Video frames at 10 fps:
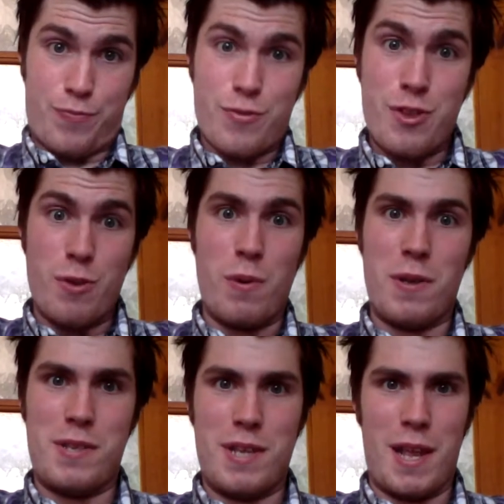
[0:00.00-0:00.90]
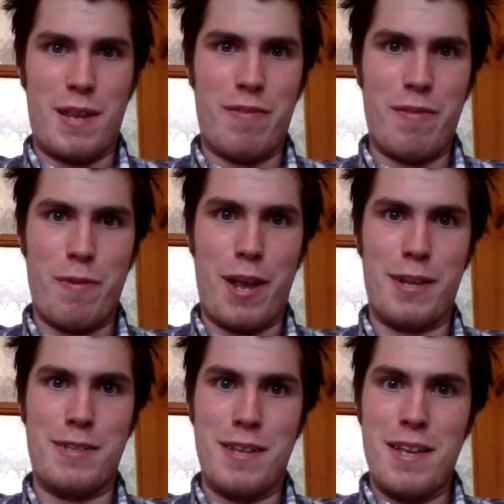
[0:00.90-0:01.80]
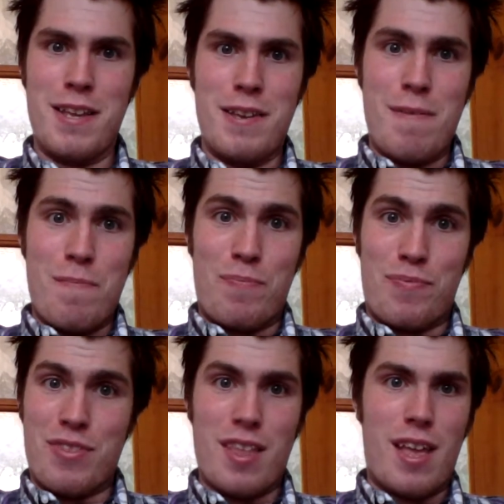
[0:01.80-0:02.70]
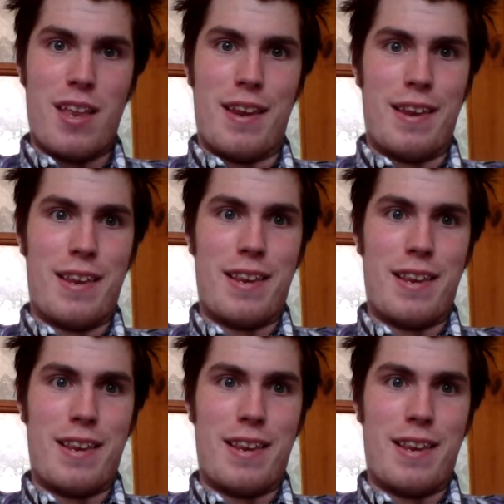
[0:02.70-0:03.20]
towards the end of the race, and